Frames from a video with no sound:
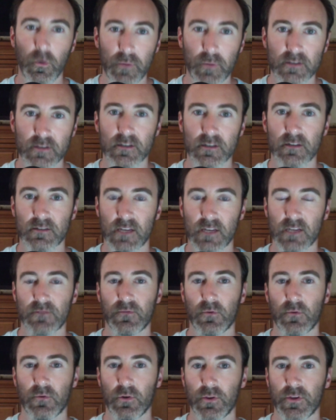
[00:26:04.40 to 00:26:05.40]
will be
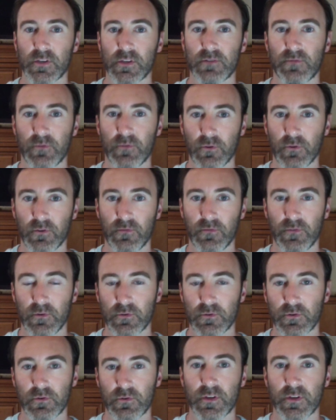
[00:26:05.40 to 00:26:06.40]
successful at this for the
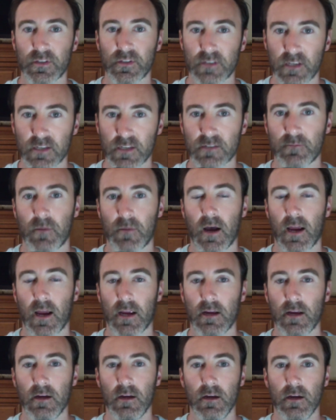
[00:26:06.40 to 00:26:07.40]
future. This is
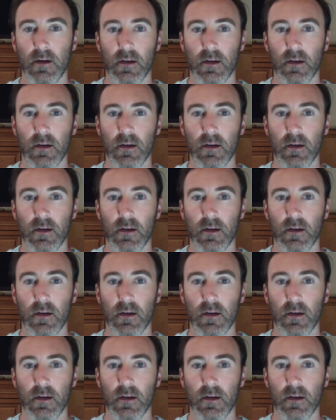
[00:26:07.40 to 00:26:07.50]
my,